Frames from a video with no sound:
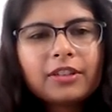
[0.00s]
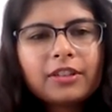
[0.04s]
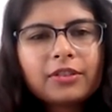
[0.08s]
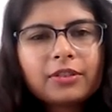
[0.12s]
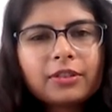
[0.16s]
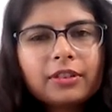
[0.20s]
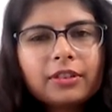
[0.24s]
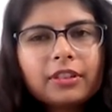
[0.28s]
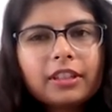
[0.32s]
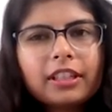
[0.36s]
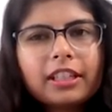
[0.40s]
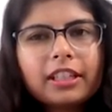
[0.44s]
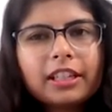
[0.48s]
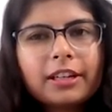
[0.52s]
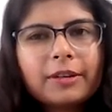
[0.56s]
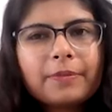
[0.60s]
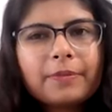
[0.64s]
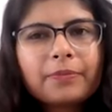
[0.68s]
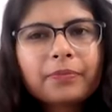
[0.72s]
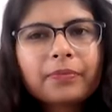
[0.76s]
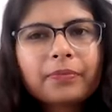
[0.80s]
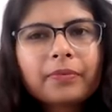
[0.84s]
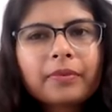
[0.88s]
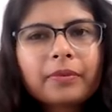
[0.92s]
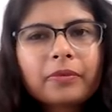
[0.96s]

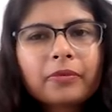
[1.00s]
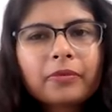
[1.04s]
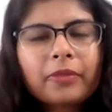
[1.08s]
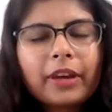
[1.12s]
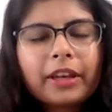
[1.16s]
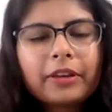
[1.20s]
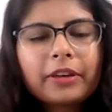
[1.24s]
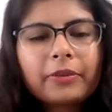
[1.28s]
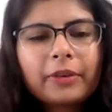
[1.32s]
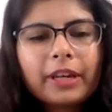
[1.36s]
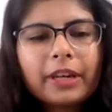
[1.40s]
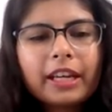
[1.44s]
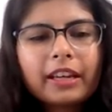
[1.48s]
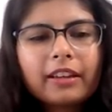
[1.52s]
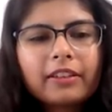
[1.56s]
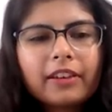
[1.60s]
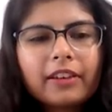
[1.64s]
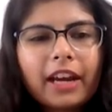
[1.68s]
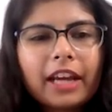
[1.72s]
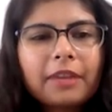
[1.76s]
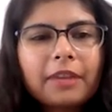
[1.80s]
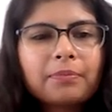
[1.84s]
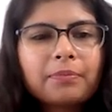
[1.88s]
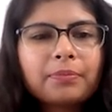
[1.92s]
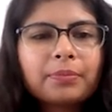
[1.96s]
So, when we
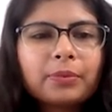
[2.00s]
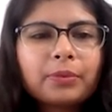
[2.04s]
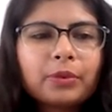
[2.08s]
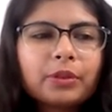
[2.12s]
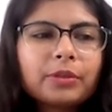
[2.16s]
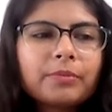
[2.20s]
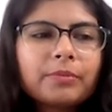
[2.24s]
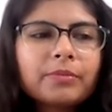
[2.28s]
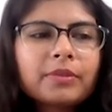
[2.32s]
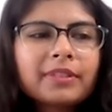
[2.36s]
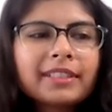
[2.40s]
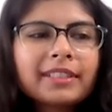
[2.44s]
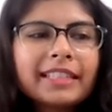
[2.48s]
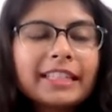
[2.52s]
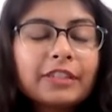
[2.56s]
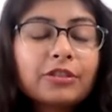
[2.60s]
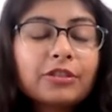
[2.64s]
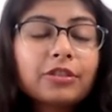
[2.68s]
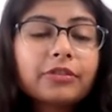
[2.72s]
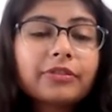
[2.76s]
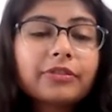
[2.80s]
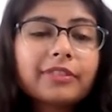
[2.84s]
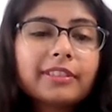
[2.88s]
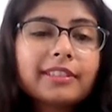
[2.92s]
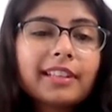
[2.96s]
write poems, each
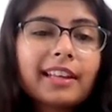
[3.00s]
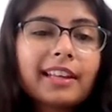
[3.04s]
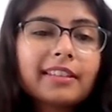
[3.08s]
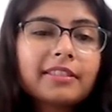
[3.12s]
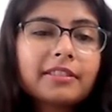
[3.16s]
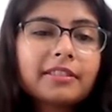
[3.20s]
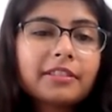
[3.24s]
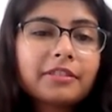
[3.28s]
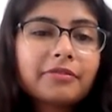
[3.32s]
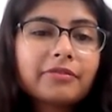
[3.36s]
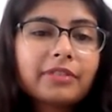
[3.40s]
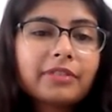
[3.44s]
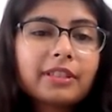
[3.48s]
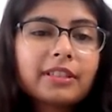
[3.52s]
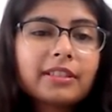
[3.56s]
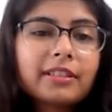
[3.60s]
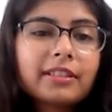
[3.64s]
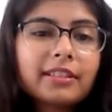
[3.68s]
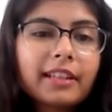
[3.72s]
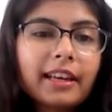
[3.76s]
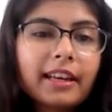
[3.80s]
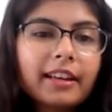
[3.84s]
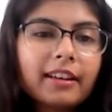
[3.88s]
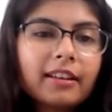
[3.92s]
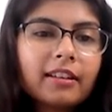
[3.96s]
of us has a different
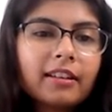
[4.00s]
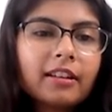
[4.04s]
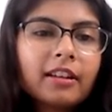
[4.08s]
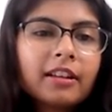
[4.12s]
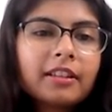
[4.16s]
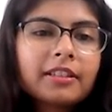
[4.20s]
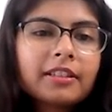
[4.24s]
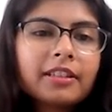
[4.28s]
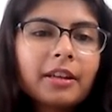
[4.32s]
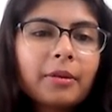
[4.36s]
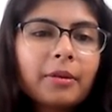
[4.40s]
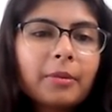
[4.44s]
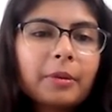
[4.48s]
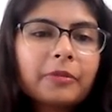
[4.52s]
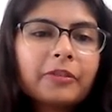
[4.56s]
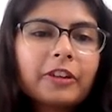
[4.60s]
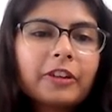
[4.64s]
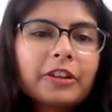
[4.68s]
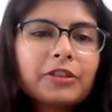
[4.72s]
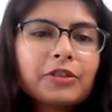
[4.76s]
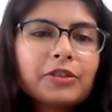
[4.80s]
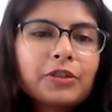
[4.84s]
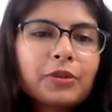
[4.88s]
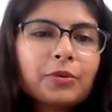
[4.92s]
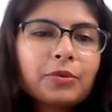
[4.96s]
style. Some of
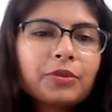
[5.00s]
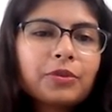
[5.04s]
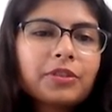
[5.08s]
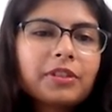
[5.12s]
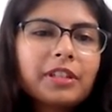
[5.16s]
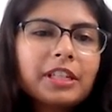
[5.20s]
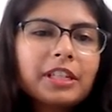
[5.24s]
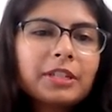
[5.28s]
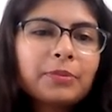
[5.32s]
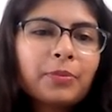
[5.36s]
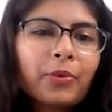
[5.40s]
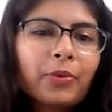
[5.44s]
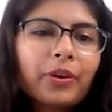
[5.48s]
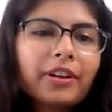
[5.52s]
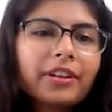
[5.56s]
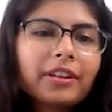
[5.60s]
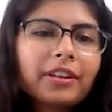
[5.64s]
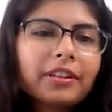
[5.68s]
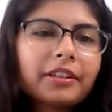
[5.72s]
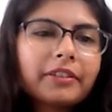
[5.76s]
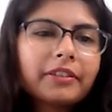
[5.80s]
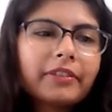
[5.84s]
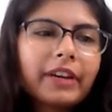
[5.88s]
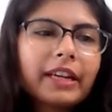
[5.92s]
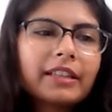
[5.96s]
us use these
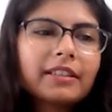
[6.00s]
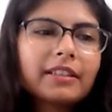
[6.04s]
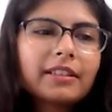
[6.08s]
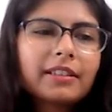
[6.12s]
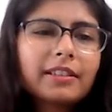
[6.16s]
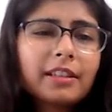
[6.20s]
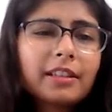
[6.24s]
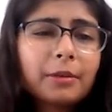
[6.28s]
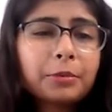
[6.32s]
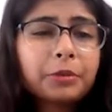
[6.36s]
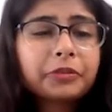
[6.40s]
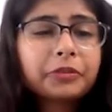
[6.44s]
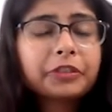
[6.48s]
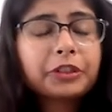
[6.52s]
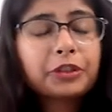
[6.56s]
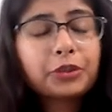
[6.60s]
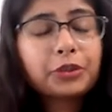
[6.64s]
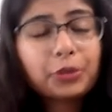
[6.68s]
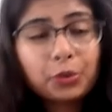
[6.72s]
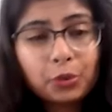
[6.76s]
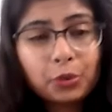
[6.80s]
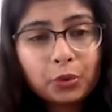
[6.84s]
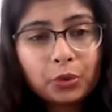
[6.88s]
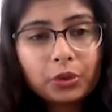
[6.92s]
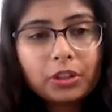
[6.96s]
poetic devices, some of us
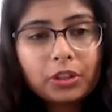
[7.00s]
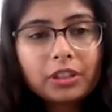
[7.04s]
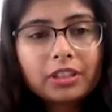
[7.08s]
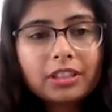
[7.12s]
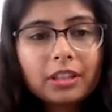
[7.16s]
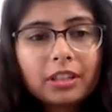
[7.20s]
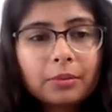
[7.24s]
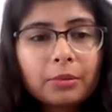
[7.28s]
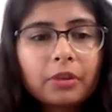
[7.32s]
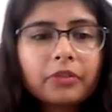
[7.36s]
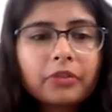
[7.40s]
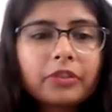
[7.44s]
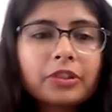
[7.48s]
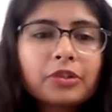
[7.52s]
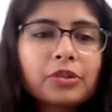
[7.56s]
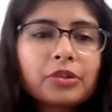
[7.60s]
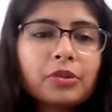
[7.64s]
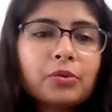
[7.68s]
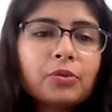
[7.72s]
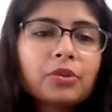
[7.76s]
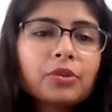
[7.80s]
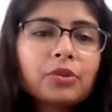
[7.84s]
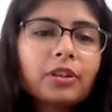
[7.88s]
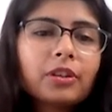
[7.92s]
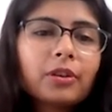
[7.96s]
don't. Some of us
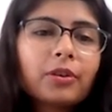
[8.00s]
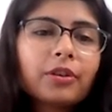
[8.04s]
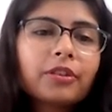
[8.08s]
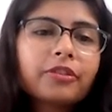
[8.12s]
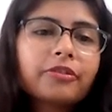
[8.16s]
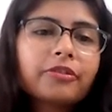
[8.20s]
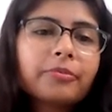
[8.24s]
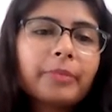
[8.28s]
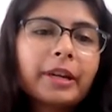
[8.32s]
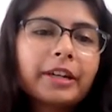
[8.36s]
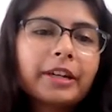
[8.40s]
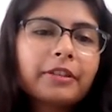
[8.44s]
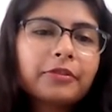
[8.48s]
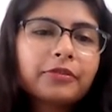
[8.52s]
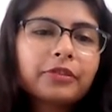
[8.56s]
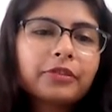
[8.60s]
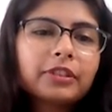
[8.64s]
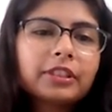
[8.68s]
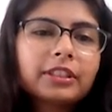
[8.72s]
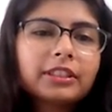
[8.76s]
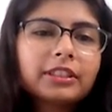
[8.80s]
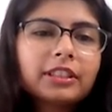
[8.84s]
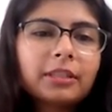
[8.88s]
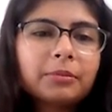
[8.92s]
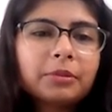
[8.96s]
use a lot of
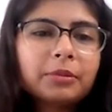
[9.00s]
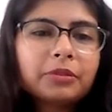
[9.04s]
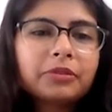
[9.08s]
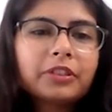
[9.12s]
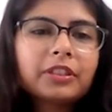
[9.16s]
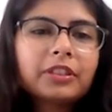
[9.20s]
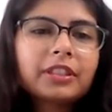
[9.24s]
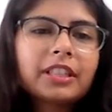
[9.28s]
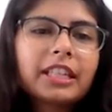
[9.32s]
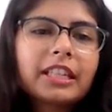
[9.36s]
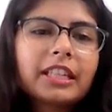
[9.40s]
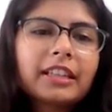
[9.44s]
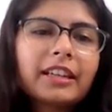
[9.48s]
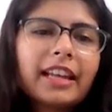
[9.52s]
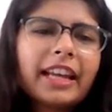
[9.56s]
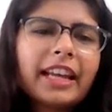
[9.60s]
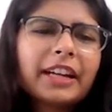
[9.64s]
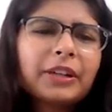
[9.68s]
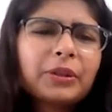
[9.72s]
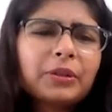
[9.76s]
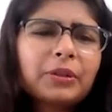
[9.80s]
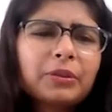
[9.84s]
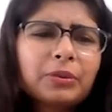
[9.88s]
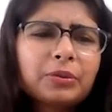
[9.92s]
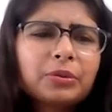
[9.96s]
metaphors, some of us
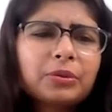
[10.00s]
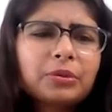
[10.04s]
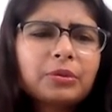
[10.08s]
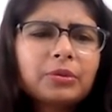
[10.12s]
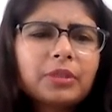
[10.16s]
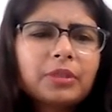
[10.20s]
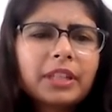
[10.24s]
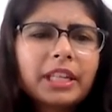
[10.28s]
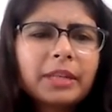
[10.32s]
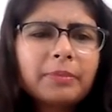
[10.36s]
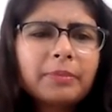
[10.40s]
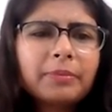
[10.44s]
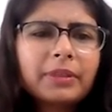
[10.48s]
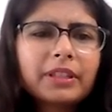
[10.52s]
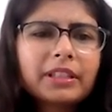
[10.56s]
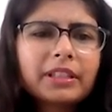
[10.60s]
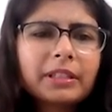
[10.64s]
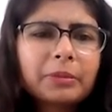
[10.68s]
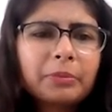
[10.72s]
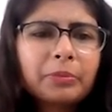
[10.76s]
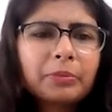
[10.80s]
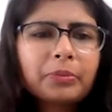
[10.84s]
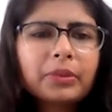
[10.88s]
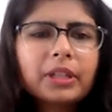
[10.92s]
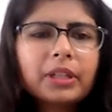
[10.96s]
like to keep it
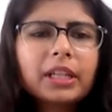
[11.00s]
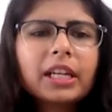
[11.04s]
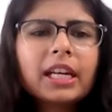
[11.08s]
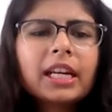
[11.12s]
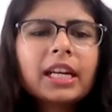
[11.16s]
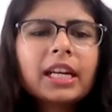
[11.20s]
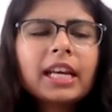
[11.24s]
simple.